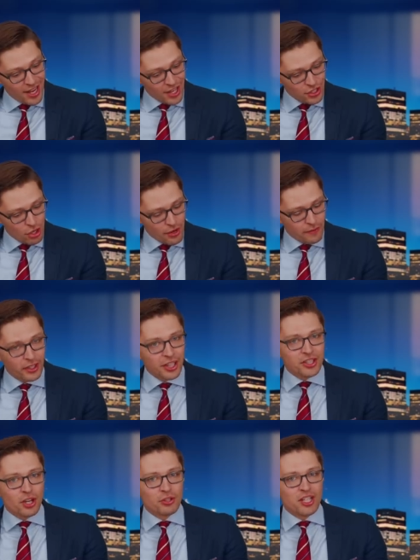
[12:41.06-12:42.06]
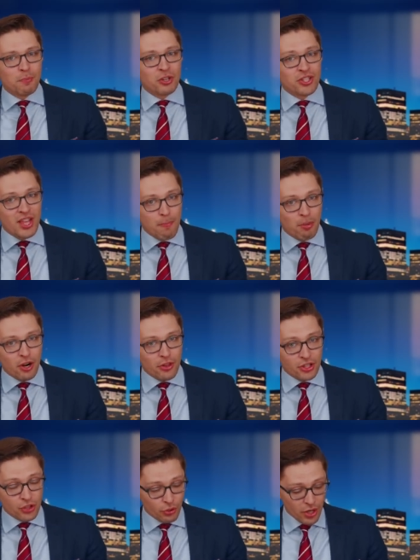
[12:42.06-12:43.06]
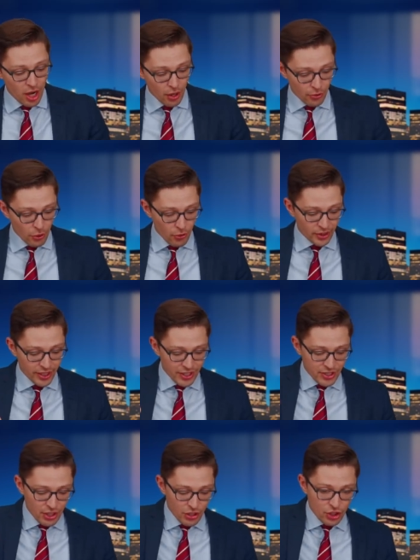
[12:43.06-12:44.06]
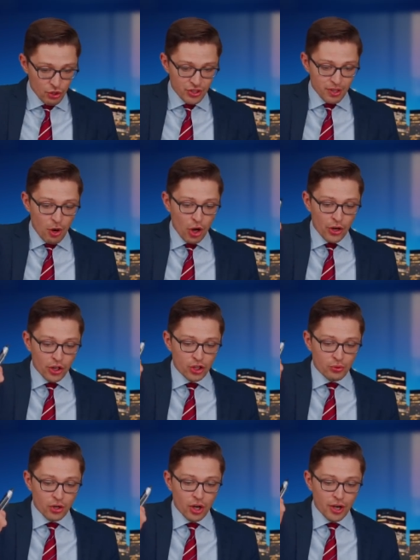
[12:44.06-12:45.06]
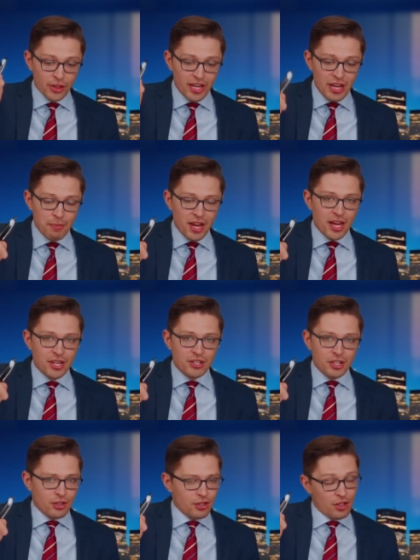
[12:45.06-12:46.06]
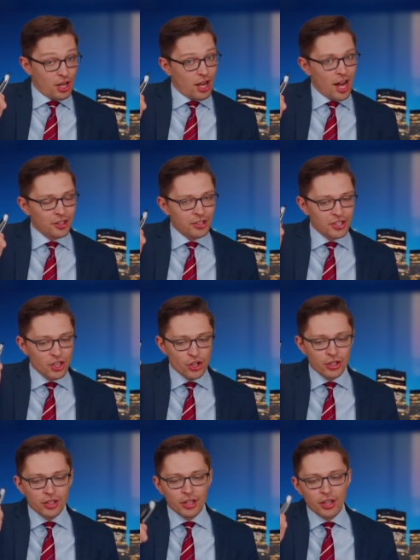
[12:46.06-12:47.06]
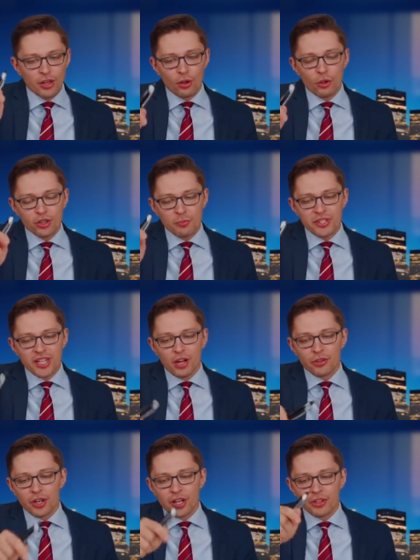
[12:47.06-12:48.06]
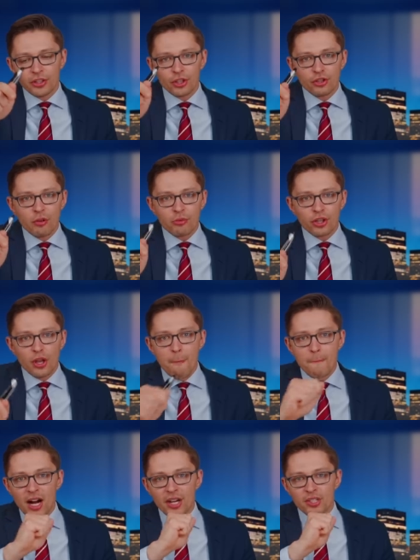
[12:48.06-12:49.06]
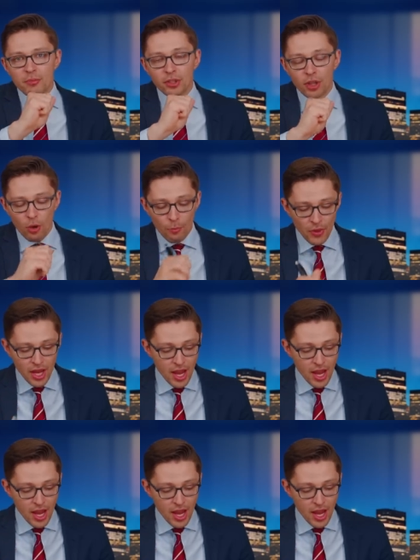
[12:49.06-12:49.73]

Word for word: And so if you'd like to go deeper into that part of the story, I'll throw the links to some articles regarding the E P A's odd decision. It'll also be down there in the description box below.